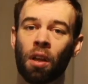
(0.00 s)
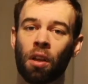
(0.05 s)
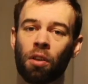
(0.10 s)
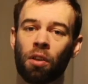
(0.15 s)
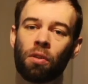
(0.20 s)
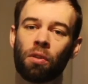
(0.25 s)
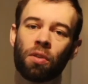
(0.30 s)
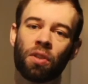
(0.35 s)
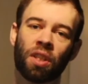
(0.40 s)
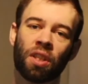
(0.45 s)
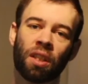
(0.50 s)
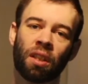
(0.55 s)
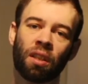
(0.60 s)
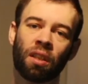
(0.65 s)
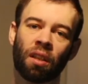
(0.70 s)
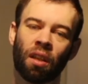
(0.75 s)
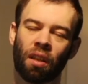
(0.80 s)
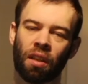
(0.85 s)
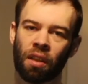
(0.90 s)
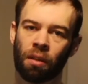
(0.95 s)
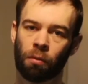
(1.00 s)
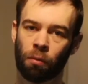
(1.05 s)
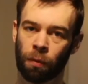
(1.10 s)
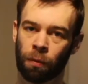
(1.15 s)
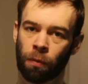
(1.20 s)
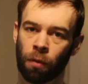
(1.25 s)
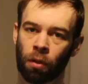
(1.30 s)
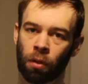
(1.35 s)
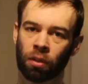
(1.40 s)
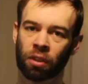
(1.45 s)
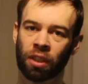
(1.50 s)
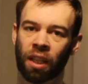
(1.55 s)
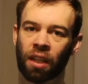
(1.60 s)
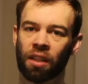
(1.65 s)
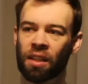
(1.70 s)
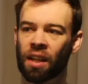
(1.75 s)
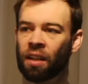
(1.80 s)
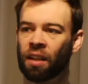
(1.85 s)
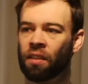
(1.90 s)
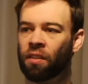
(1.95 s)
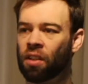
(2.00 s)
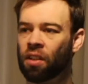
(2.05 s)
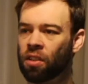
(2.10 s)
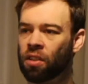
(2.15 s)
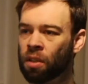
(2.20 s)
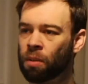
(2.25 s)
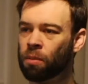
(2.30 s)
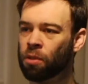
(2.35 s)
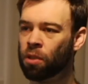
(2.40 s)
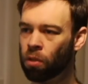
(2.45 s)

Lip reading: using the referral link down in the description,